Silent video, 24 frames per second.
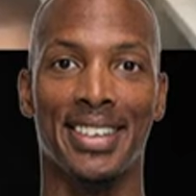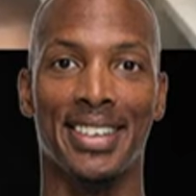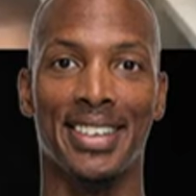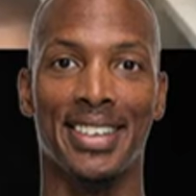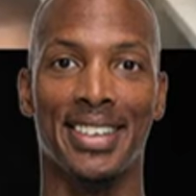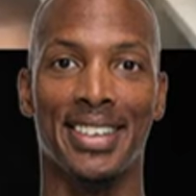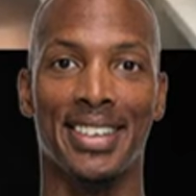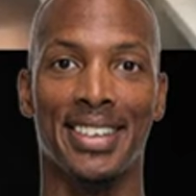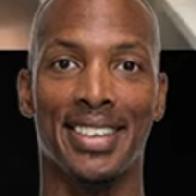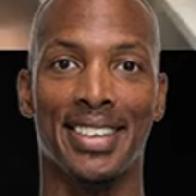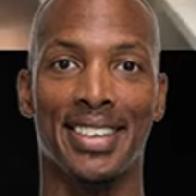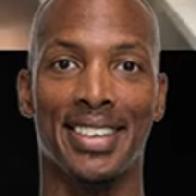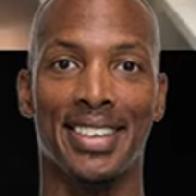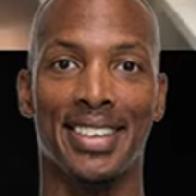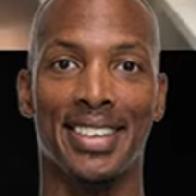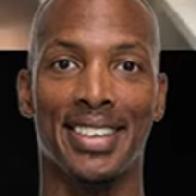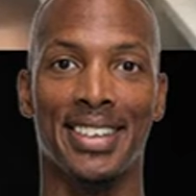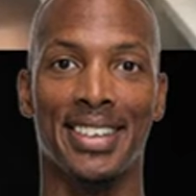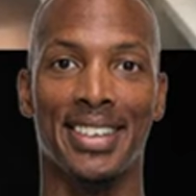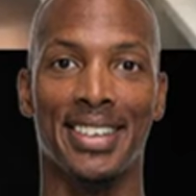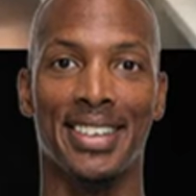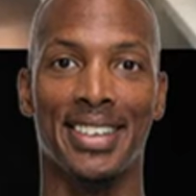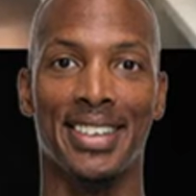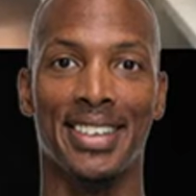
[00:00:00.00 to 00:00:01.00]

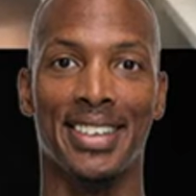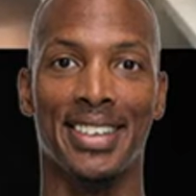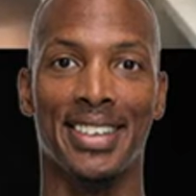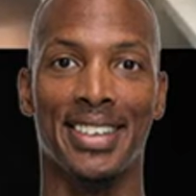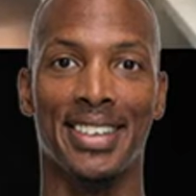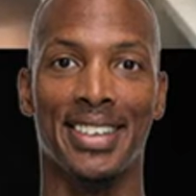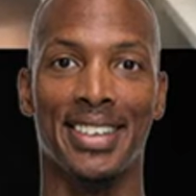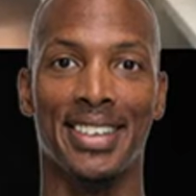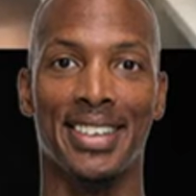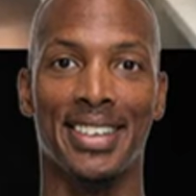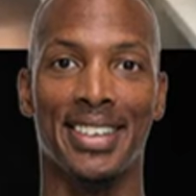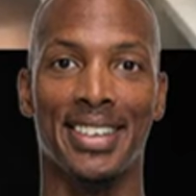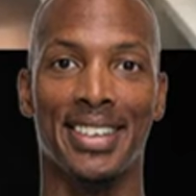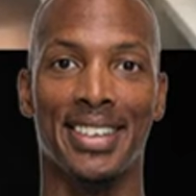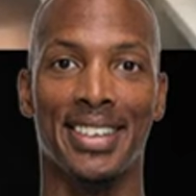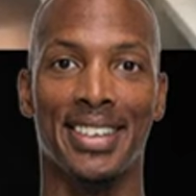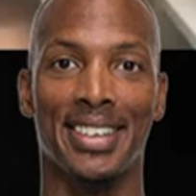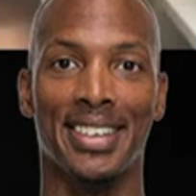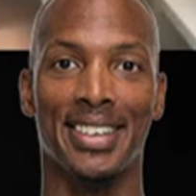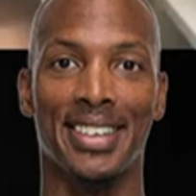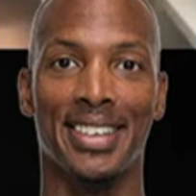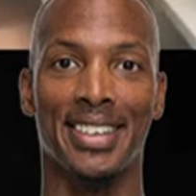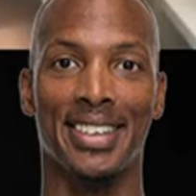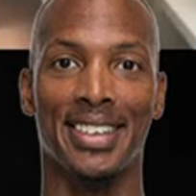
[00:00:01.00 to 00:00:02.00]

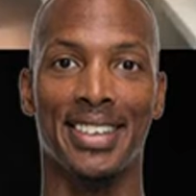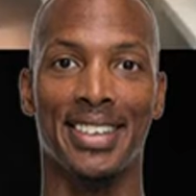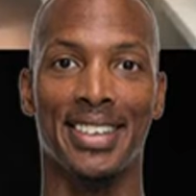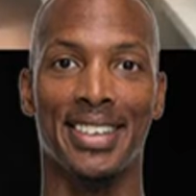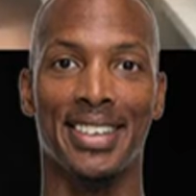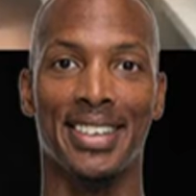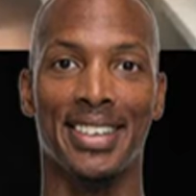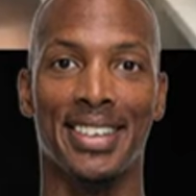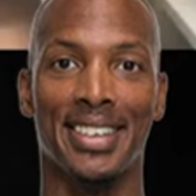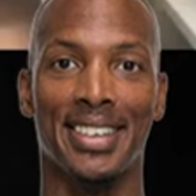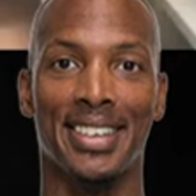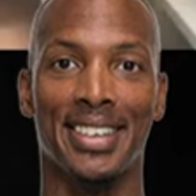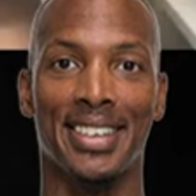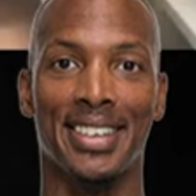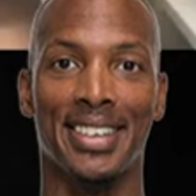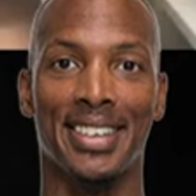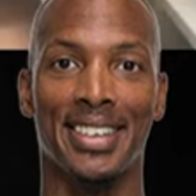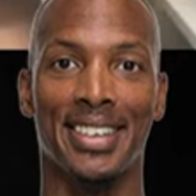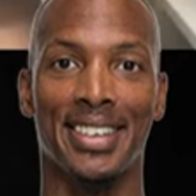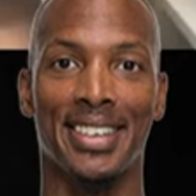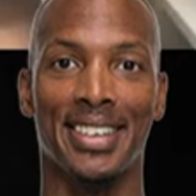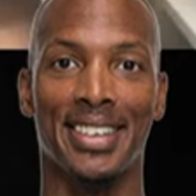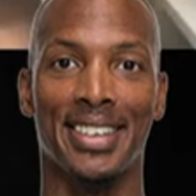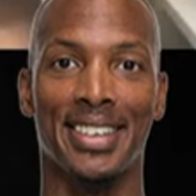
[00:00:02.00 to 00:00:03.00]

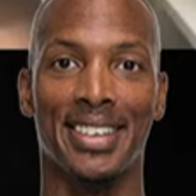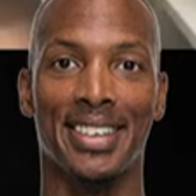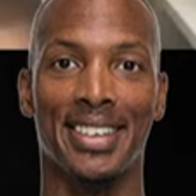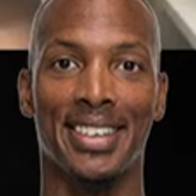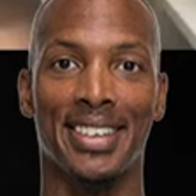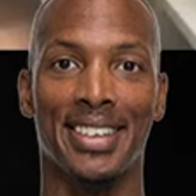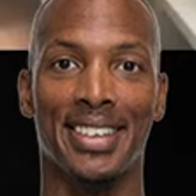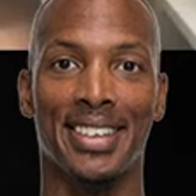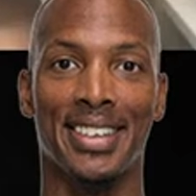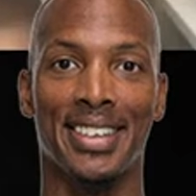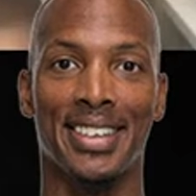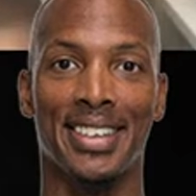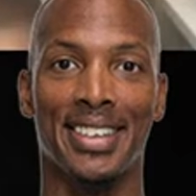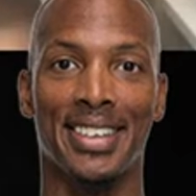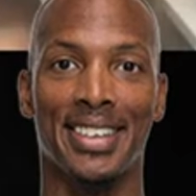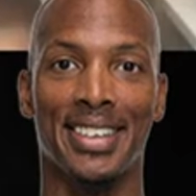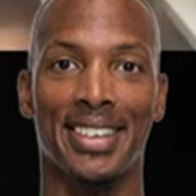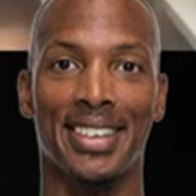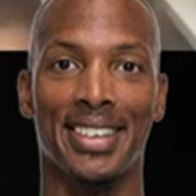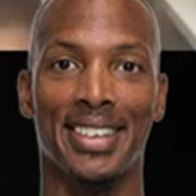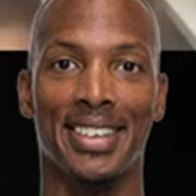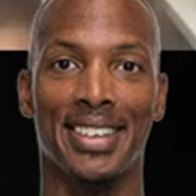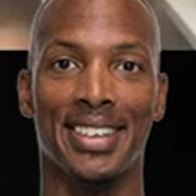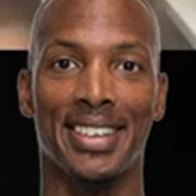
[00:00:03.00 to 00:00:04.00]

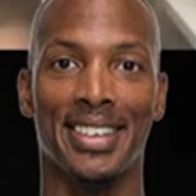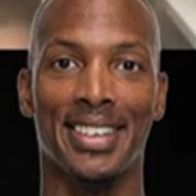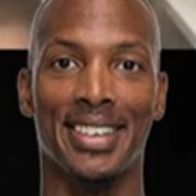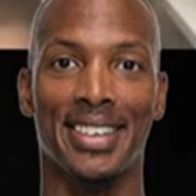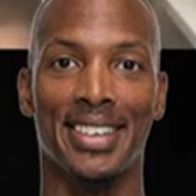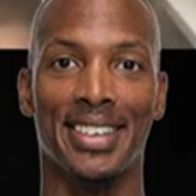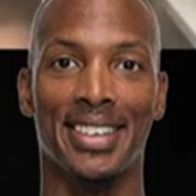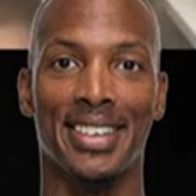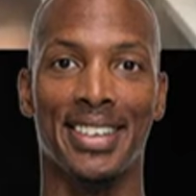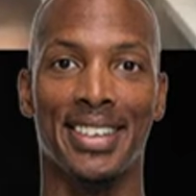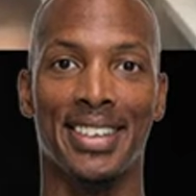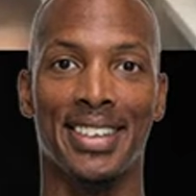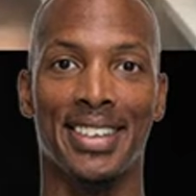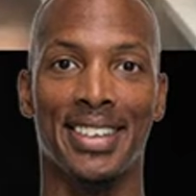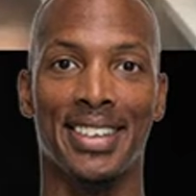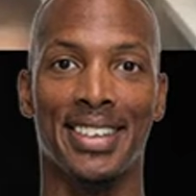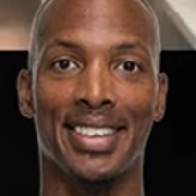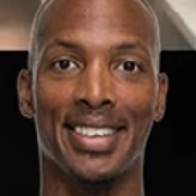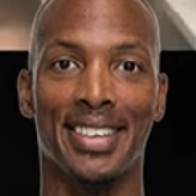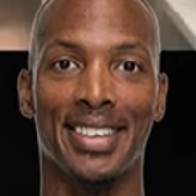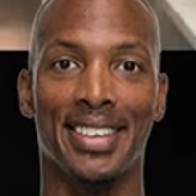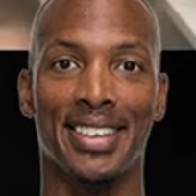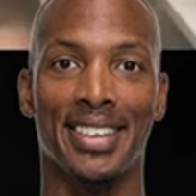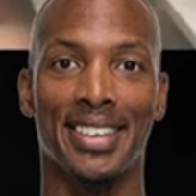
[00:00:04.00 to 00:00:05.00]
(silent)